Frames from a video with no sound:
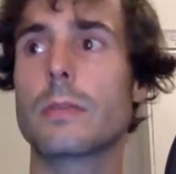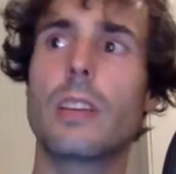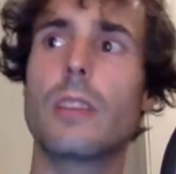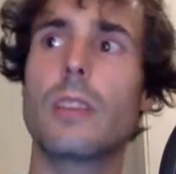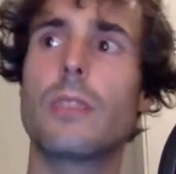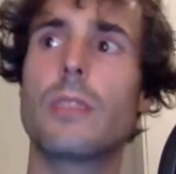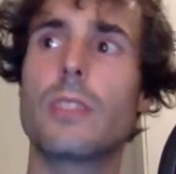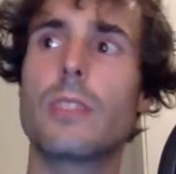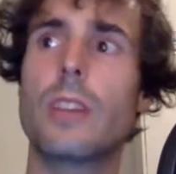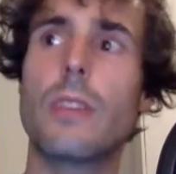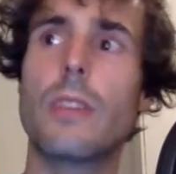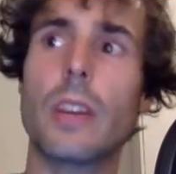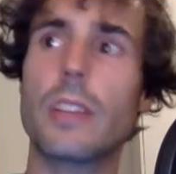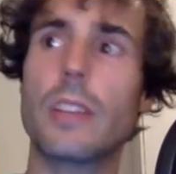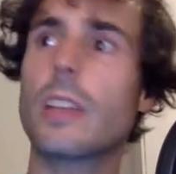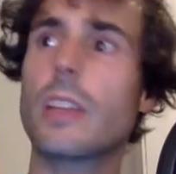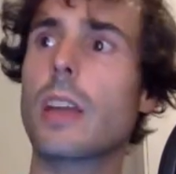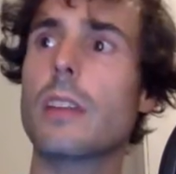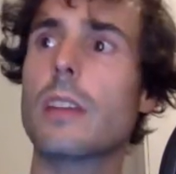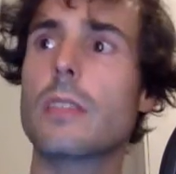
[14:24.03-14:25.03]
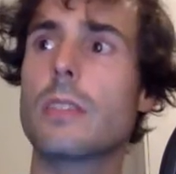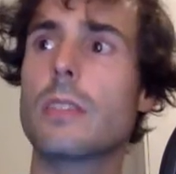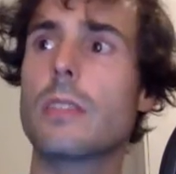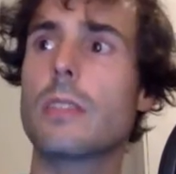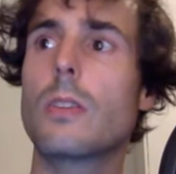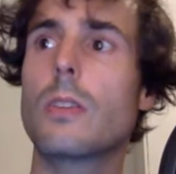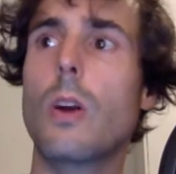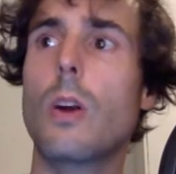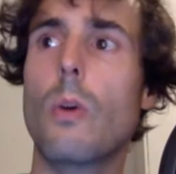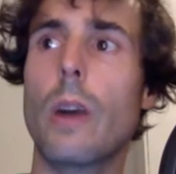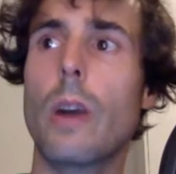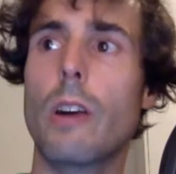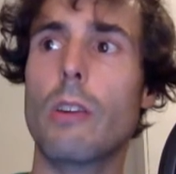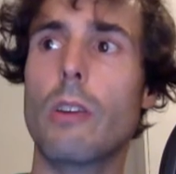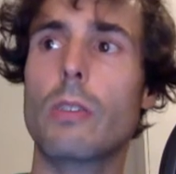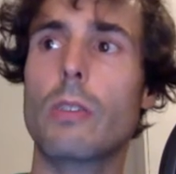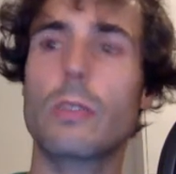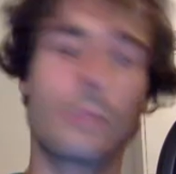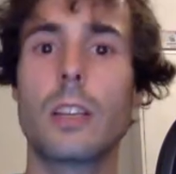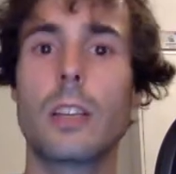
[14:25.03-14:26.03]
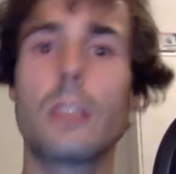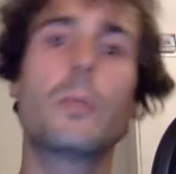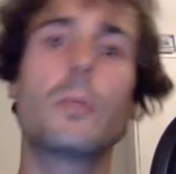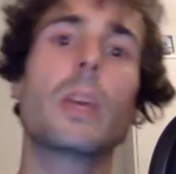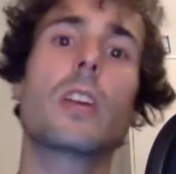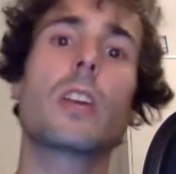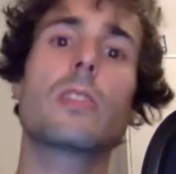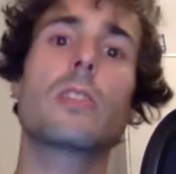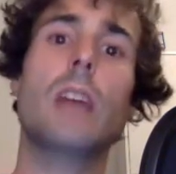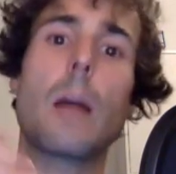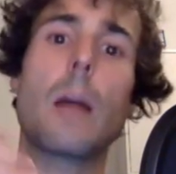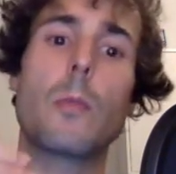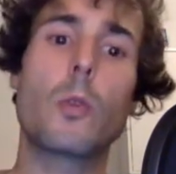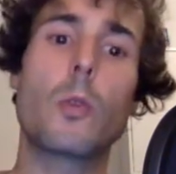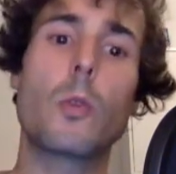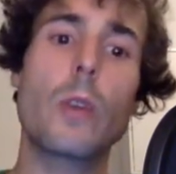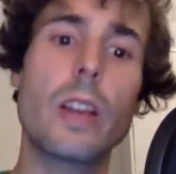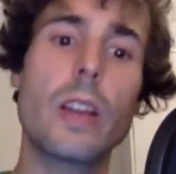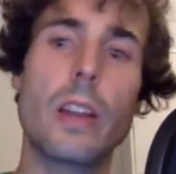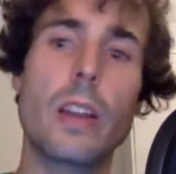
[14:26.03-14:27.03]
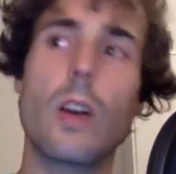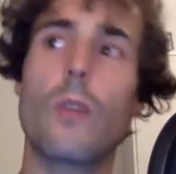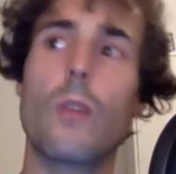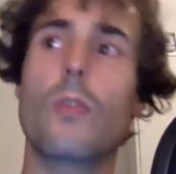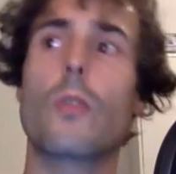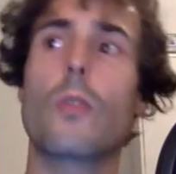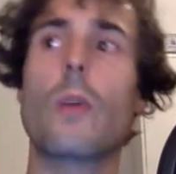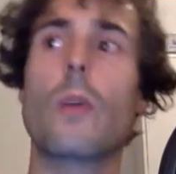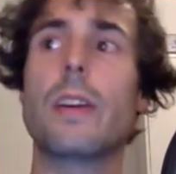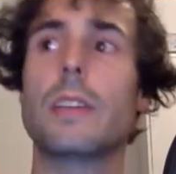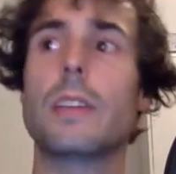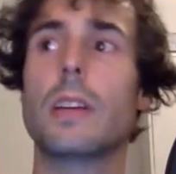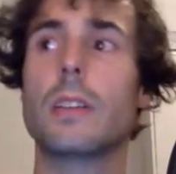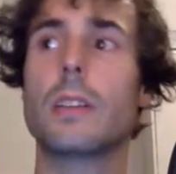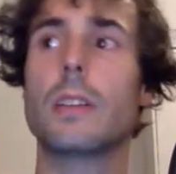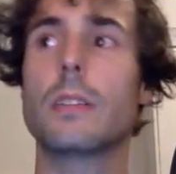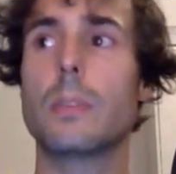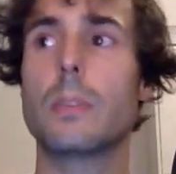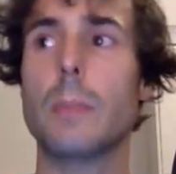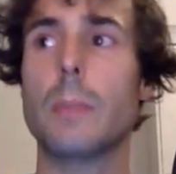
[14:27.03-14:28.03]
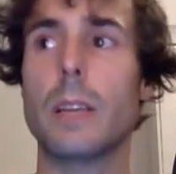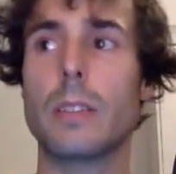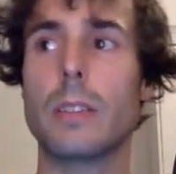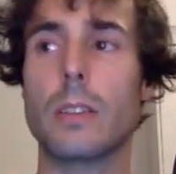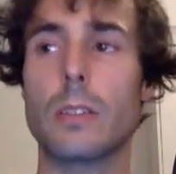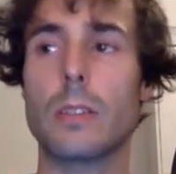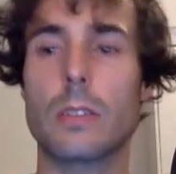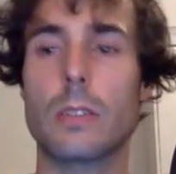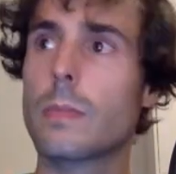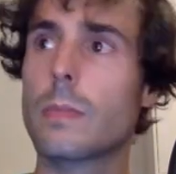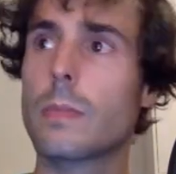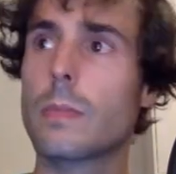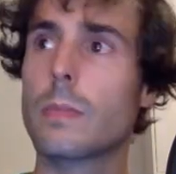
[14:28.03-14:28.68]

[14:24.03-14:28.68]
If Java indicates no error, it's because I'm really overriding the methods.